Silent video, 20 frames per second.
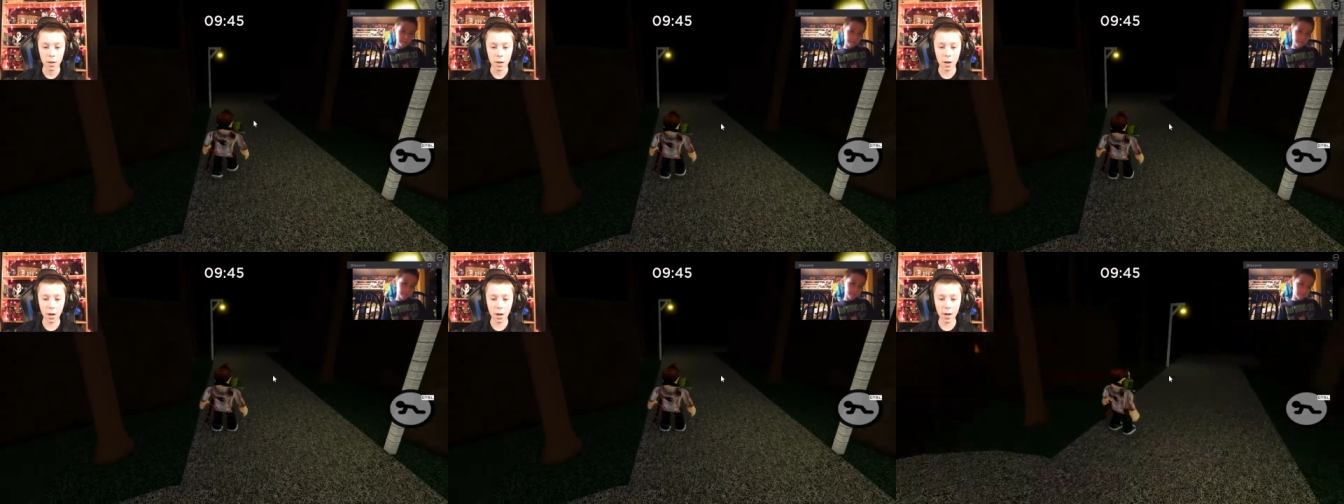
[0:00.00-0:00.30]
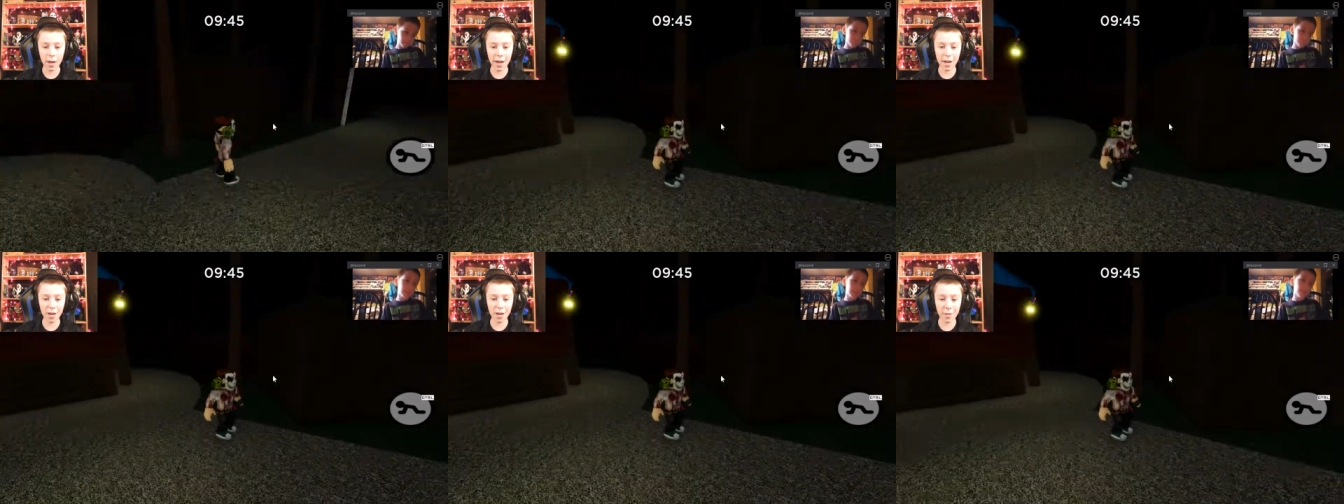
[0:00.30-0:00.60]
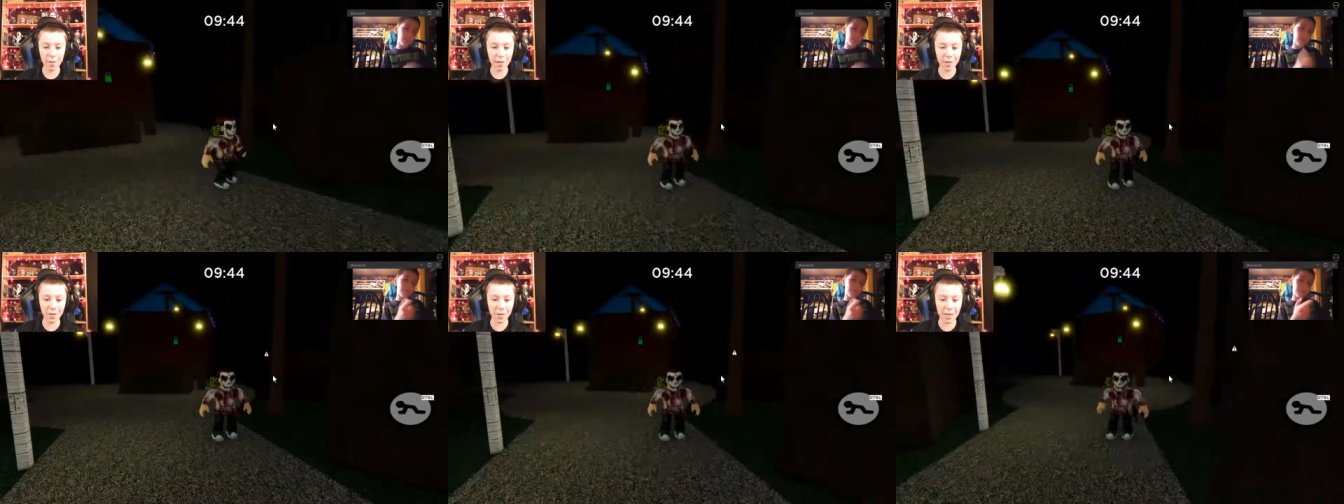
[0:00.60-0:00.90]
Oh yeah, he's
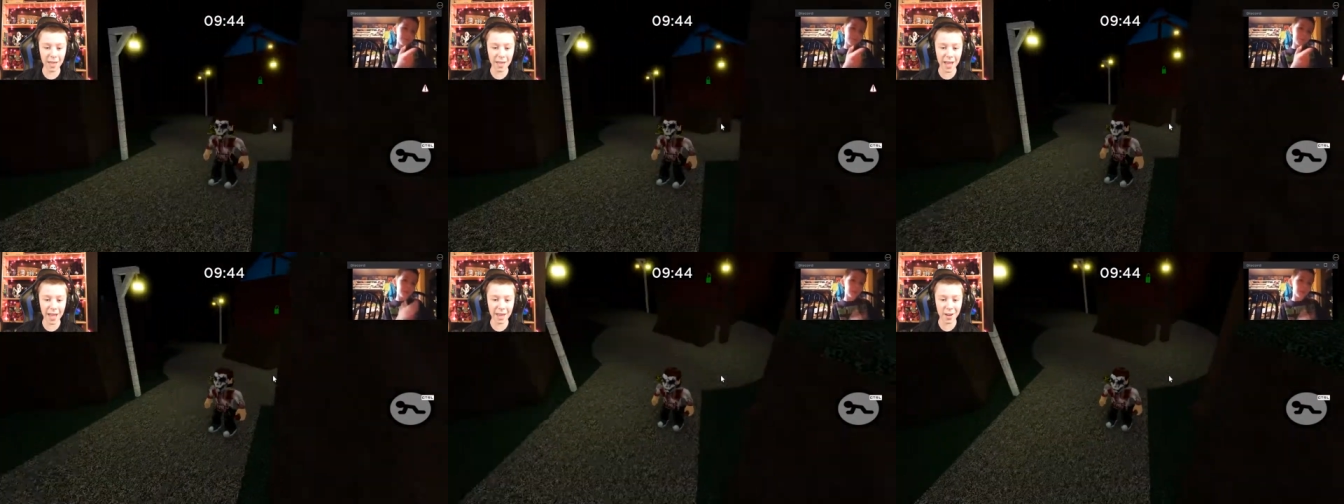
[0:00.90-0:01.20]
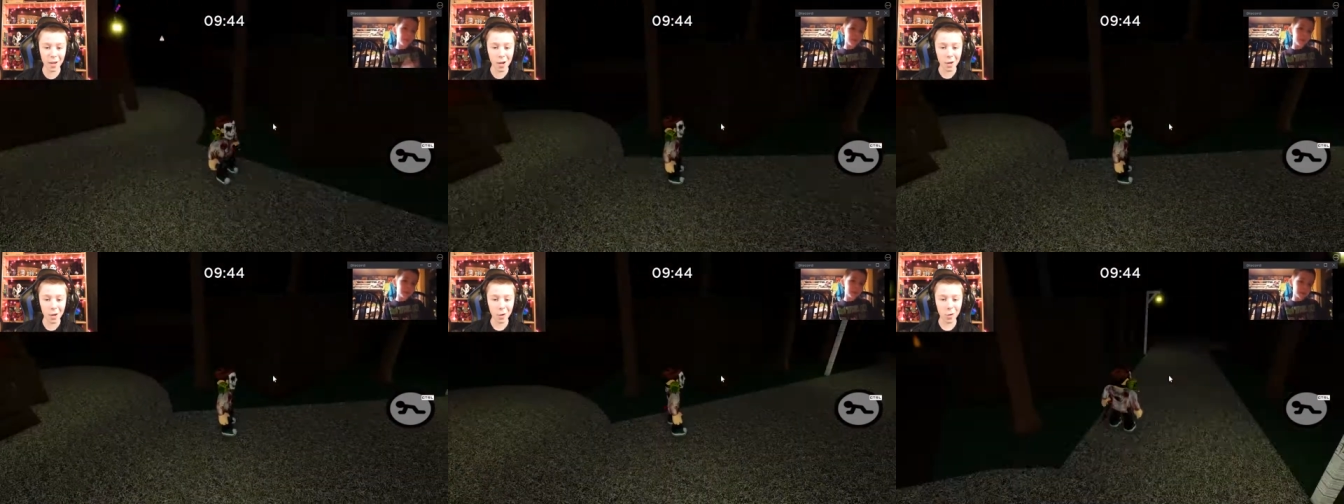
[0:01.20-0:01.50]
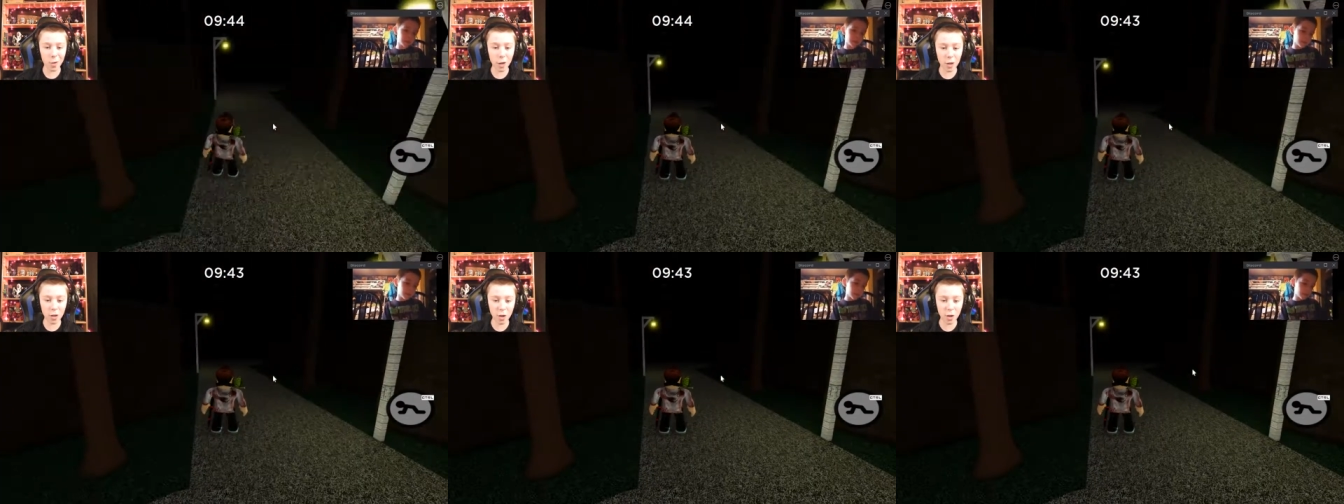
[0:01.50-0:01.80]
my new skin.
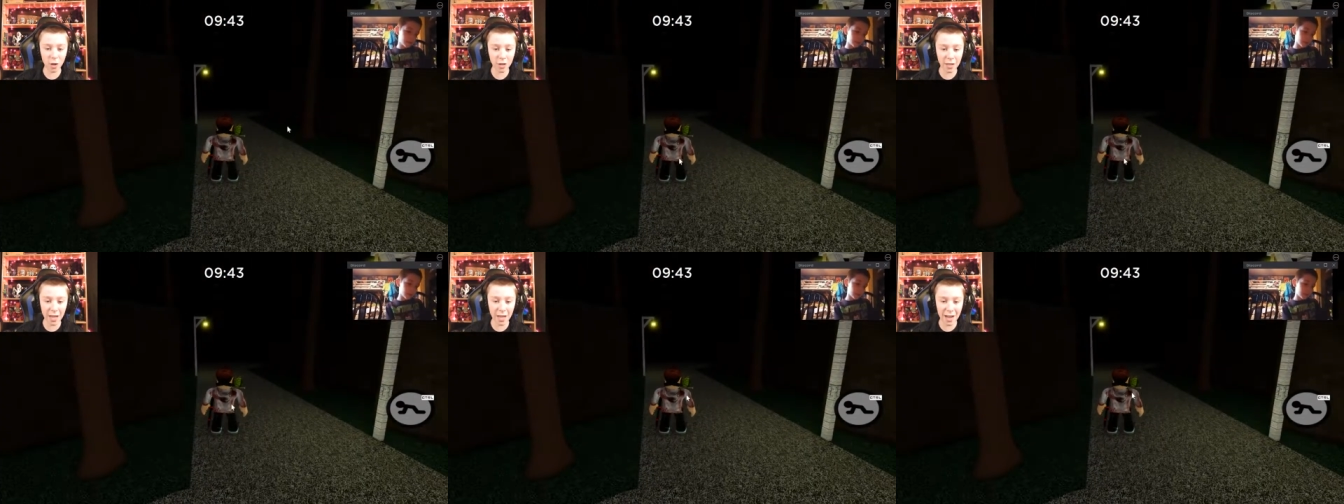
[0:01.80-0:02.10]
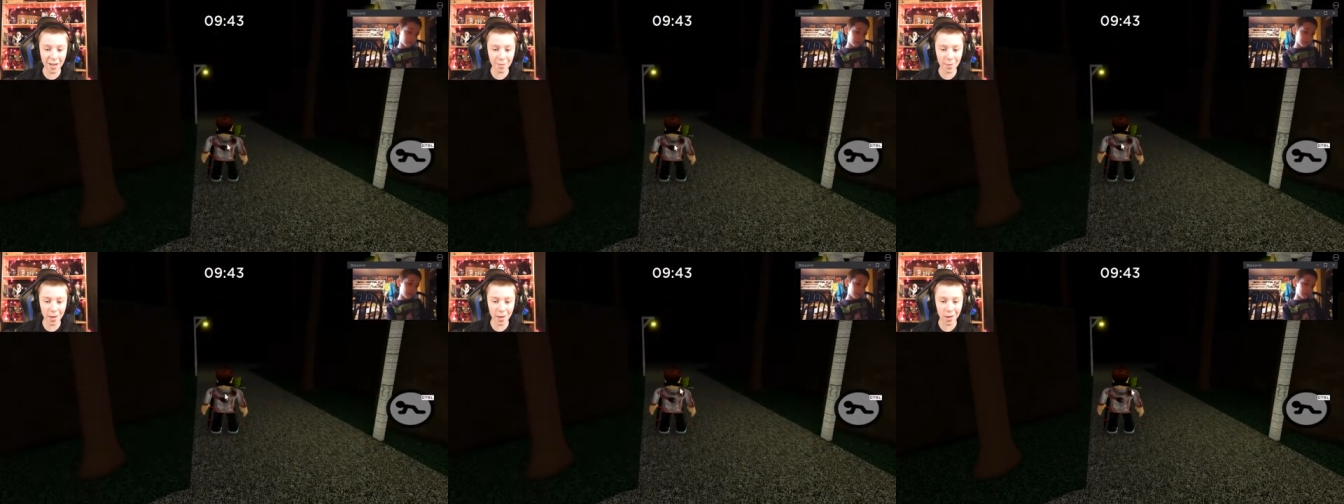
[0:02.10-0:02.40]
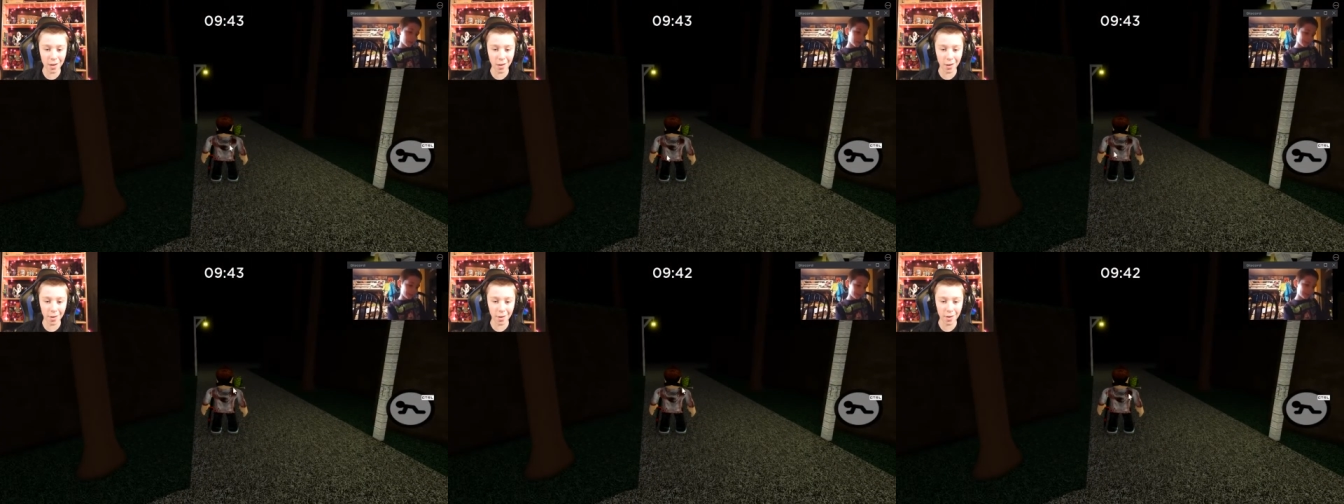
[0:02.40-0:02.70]
So I took down my
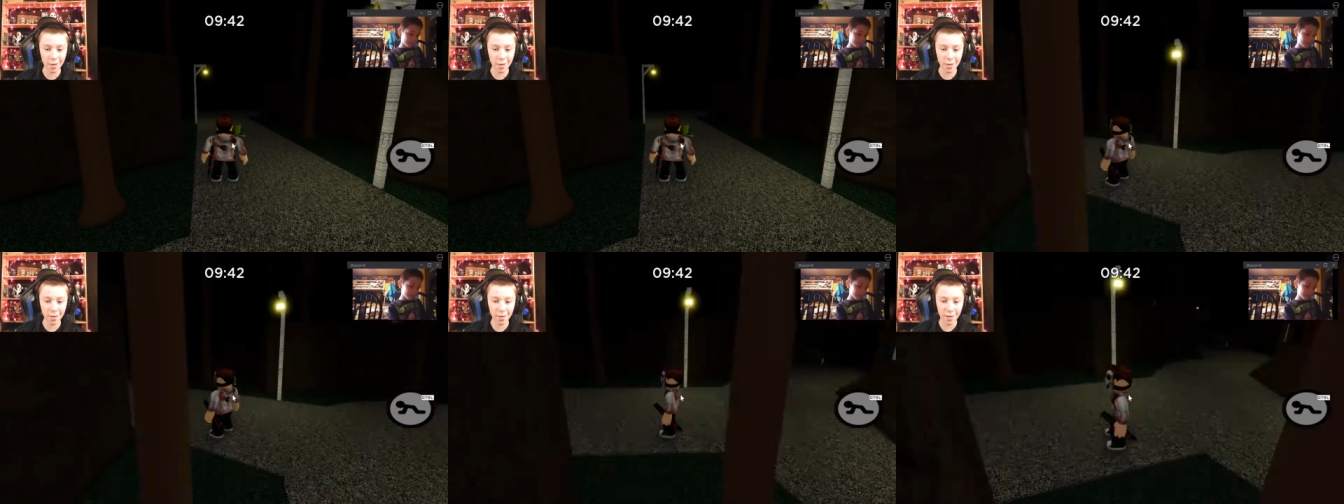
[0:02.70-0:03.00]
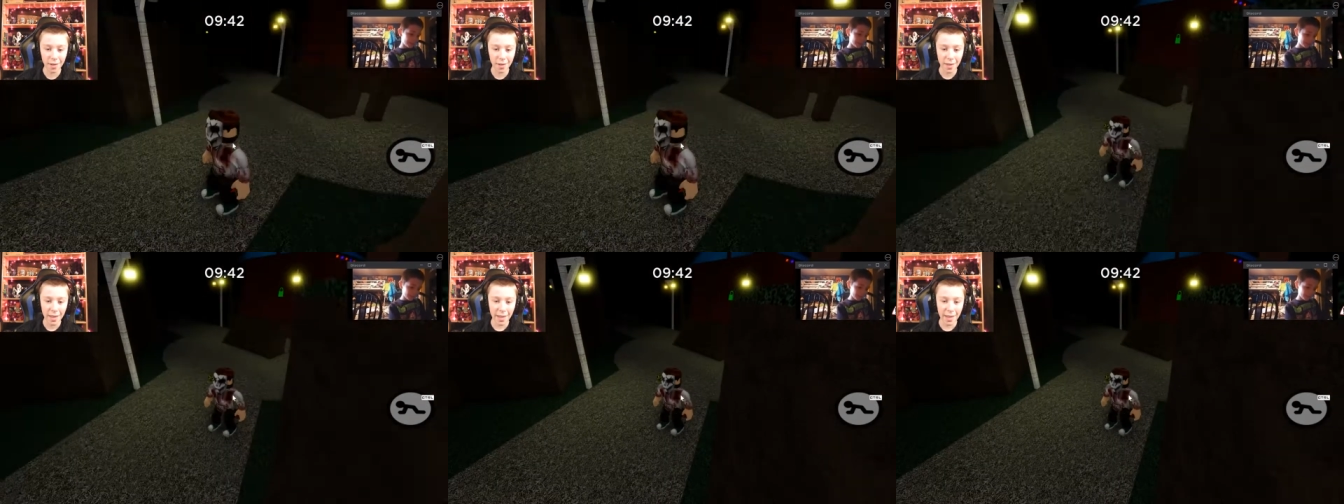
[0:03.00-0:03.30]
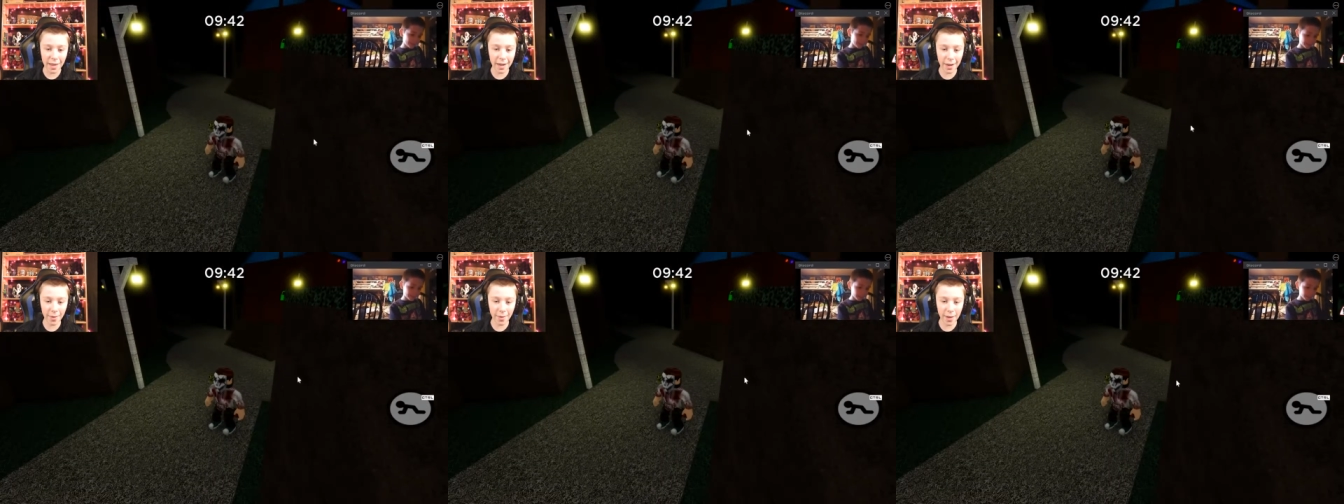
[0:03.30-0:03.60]
hood and now I